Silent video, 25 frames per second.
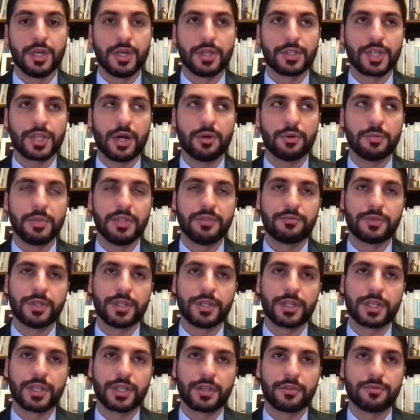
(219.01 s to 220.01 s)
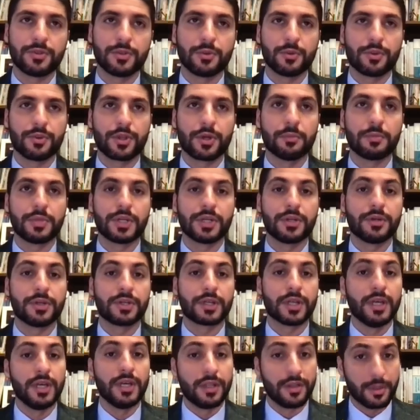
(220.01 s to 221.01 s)
So I would be very careful with
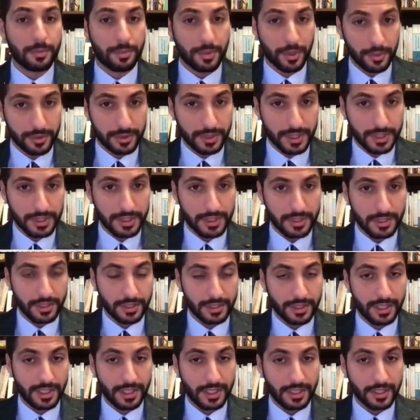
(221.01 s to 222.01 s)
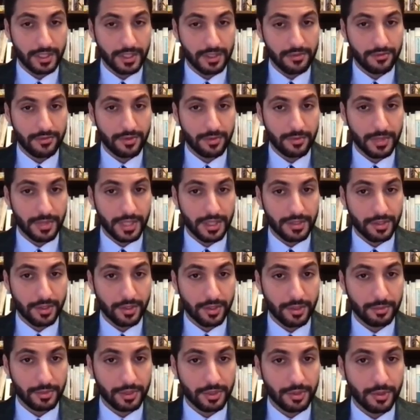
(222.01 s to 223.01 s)
comparing the protests today from these
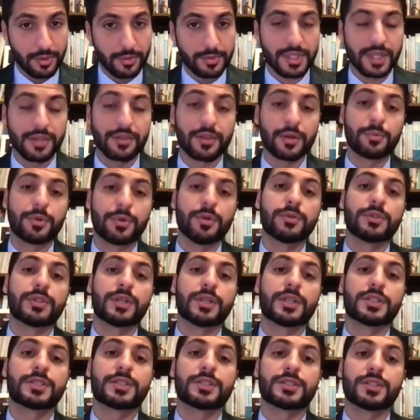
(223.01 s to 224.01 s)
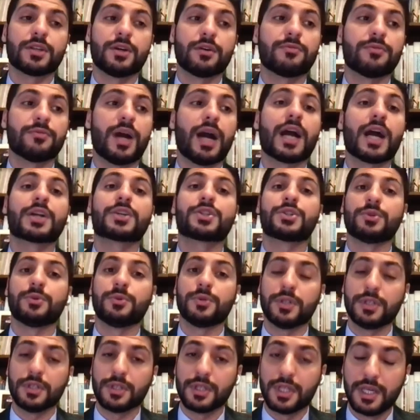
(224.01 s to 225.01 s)
armed groups and the protests of
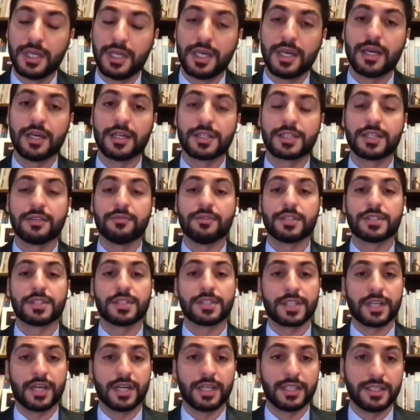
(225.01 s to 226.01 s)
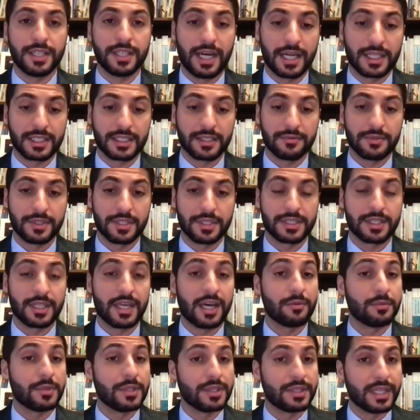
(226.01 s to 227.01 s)
actual civil society activists that
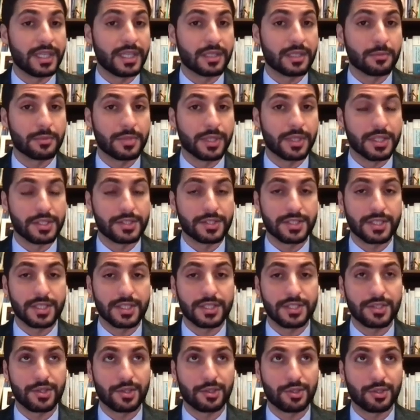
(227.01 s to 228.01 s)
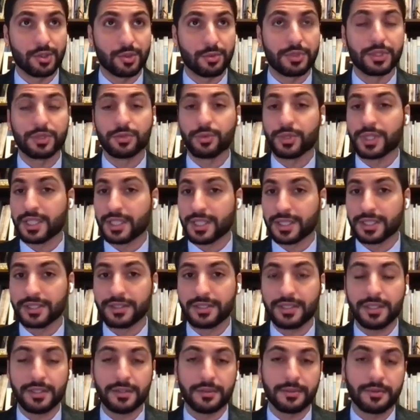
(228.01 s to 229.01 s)
have been taking place since October
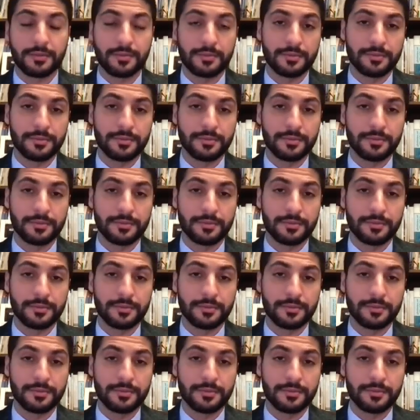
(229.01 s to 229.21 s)
2019.